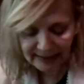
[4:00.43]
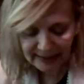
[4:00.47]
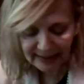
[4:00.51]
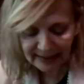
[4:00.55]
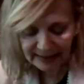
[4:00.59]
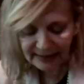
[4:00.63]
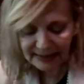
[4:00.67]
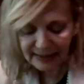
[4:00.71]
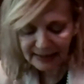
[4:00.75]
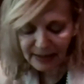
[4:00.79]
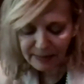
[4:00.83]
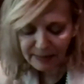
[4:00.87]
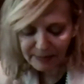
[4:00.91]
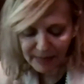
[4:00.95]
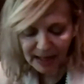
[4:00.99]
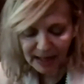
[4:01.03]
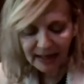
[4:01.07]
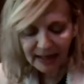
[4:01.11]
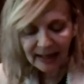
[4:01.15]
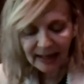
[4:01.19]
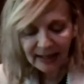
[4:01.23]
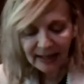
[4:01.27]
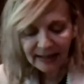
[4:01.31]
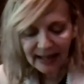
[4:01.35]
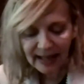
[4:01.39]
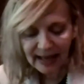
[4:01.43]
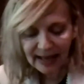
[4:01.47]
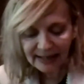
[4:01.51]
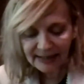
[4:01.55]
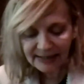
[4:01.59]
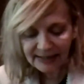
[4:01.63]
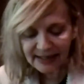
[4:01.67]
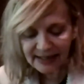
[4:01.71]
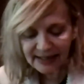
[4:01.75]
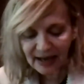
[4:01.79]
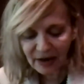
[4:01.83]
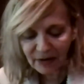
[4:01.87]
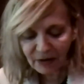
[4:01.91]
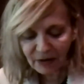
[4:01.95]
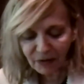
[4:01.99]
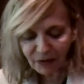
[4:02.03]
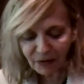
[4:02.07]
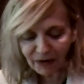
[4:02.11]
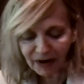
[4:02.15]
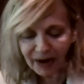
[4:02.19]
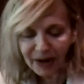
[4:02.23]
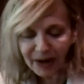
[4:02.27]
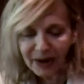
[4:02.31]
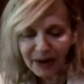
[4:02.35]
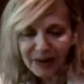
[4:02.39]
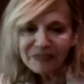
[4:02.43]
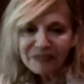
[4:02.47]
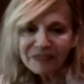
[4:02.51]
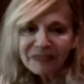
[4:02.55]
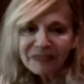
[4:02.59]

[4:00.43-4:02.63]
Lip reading: That's ametonline.org.